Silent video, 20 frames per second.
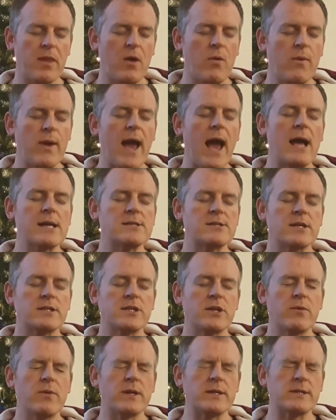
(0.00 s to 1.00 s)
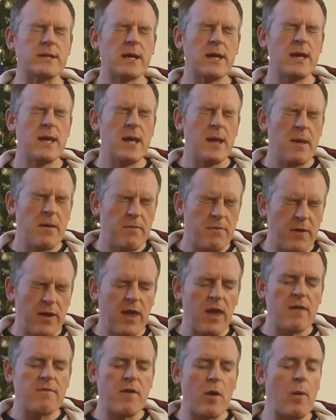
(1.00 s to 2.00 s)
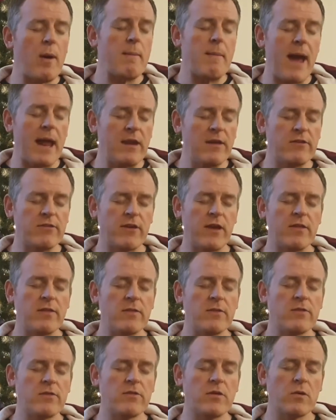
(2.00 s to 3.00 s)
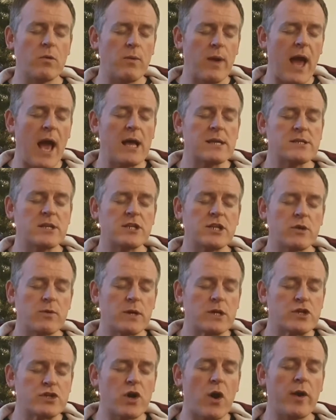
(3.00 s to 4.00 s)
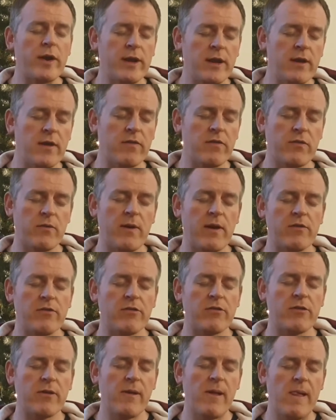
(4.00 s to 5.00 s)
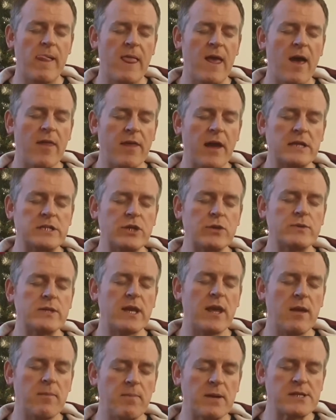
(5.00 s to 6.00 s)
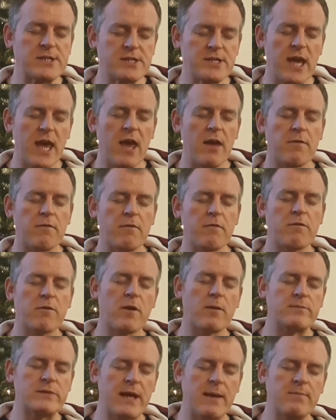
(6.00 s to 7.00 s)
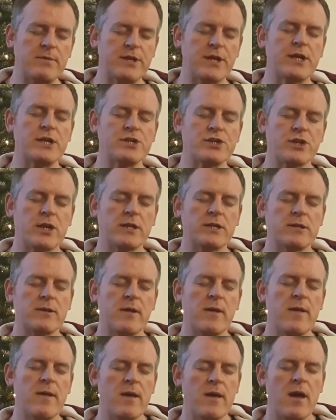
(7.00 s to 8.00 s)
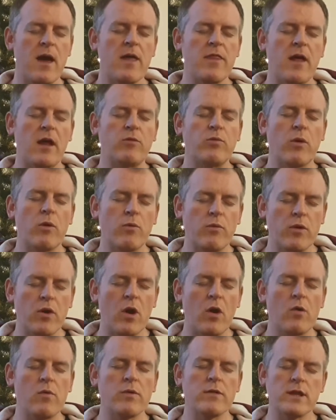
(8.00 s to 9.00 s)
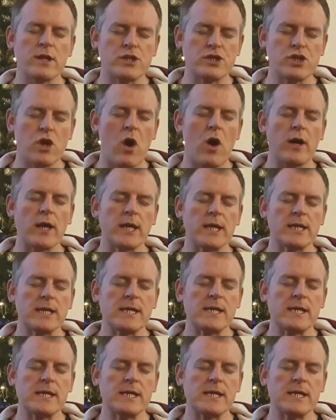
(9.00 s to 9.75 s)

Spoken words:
We ask that you would forgive our many sins. We ask that you would draw near to us and that you'd keep us safe from temptation and that we would know the joy